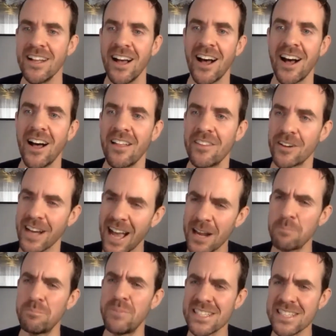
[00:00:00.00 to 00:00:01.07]
They're kind
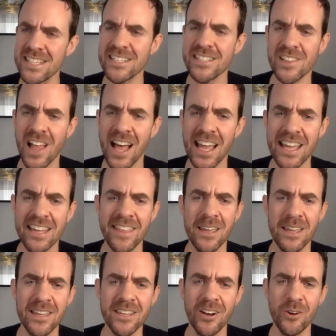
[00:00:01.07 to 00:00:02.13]
of business-like. They,
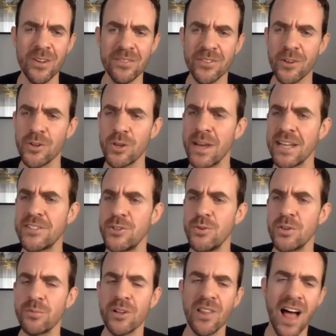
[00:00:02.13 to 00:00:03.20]
even though you may do
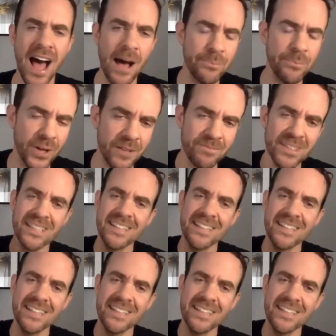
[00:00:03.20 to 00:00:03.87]
them a lot, but